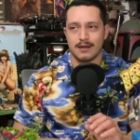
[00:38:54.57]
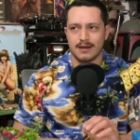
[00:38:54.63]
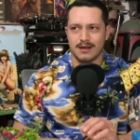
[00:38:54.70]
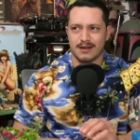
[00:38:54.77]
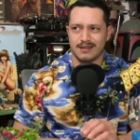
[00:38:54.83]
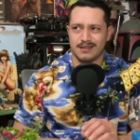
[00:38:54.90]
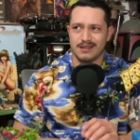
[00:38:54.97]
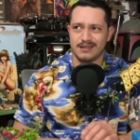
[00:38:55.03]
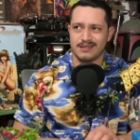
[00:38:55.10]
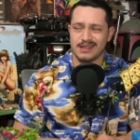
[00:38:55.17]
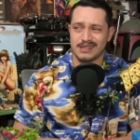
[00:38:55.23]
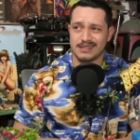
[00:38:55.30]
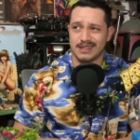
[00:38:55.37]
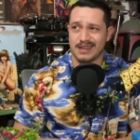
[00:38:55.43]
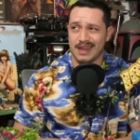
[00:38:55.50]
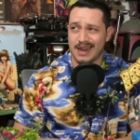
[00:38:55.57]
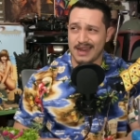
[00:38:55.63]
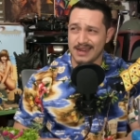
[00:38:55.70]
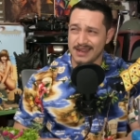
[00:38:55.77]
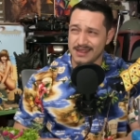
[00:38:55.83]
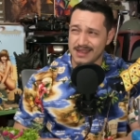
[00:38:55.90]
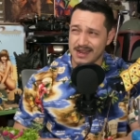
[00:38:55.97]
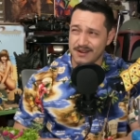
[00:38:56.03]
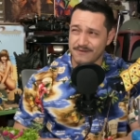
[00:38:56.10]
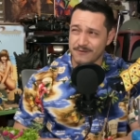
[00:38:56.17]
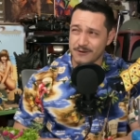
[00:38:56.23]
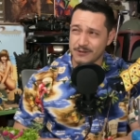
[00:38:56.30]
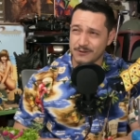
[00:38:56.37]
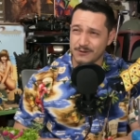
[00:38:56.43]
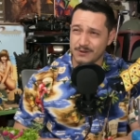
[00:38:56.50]
I think they said 80th
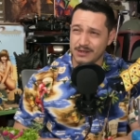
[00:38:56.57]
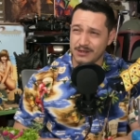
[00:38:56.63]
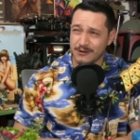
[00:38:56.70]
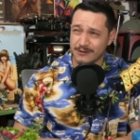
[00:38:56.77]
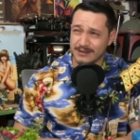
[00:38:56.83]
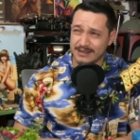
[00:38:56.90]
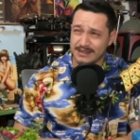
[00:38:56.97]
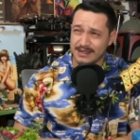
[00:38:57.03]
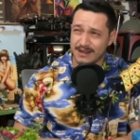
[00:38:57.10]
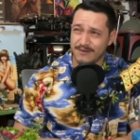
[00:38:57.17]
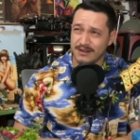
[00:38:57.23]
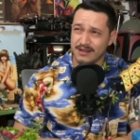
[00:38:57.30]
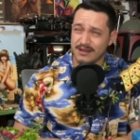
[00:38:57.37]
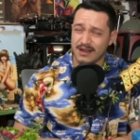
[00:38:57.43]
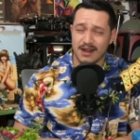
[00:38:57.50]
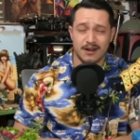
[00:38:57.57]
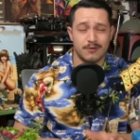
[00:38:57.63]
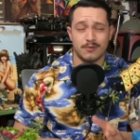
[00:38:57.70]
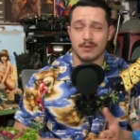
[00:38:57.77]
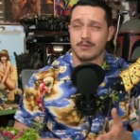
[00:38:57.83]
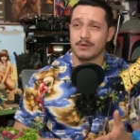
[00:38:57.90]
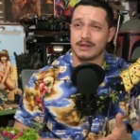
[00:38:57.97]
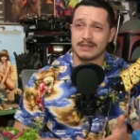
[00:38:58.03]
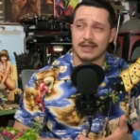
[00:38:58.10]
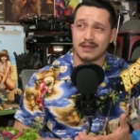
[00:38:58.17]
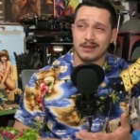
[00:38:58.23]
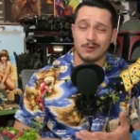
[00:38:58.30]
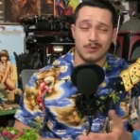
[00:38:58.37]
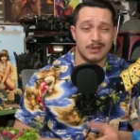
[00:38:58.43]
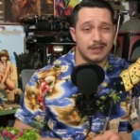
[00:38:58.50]
anniversary or 70th. I don't remember
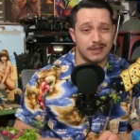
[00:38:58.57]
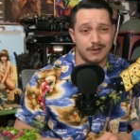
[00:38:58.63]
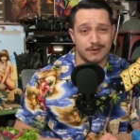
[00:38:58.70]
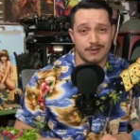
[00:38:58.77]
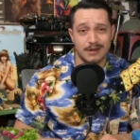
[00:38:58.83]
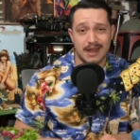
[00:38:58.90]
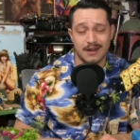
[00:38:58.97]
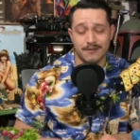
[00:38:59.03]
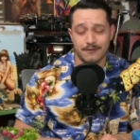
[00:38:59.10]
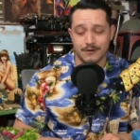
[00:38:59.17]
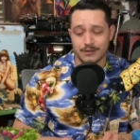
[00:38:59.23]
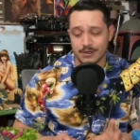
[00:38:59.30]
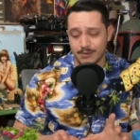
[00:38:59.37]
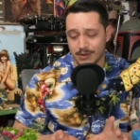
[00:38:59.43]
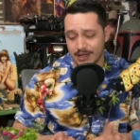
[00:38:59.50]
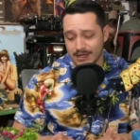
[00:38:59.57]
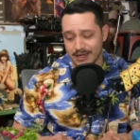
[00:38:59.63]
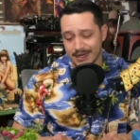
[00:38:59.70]
exactly what year anniversary, but